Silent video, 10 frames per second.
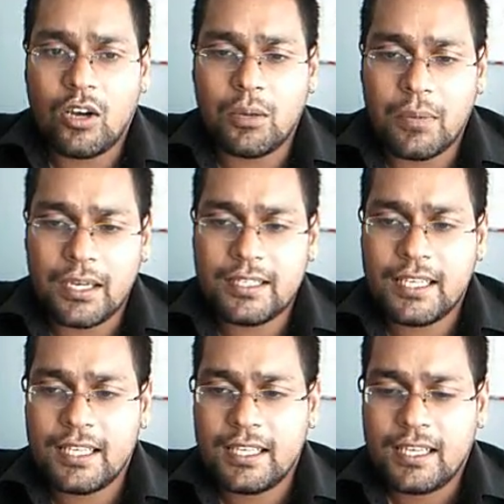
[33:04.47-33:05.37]
on
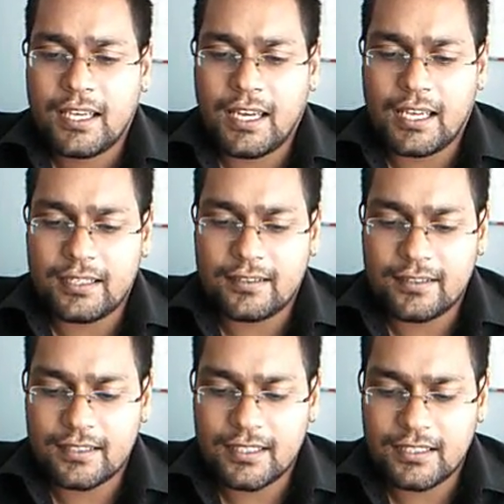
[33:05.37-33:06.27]
Monday at a
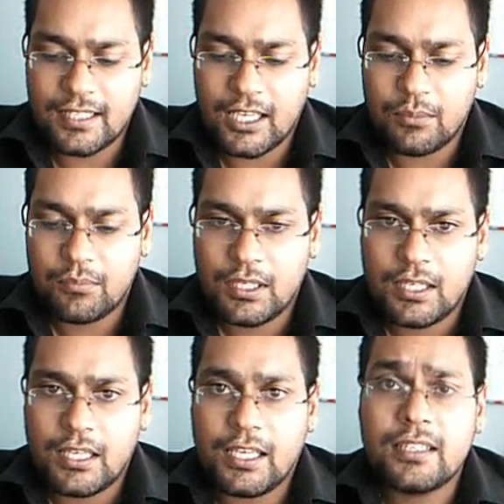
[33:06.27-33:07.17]
certain time
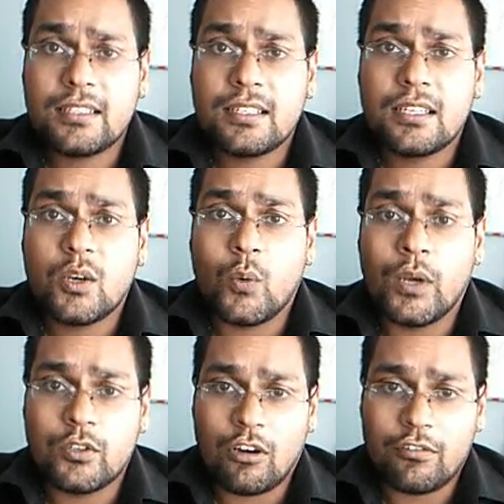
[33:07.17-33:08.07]
it
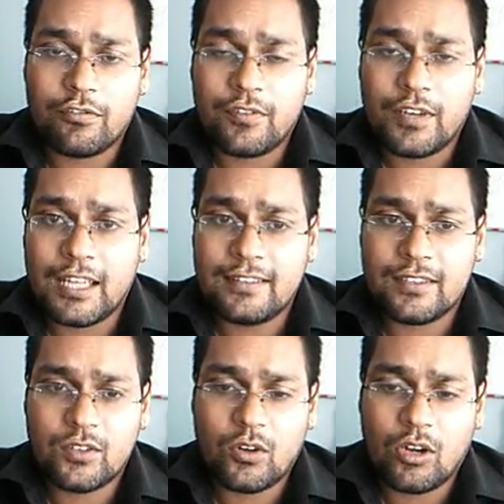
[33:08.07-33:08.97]
went off at
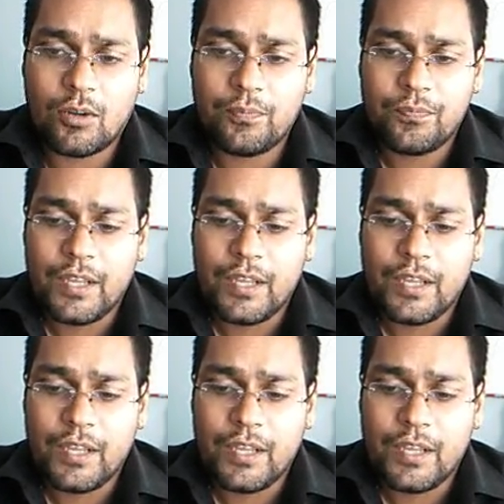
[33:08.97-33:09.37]
6 o'clock.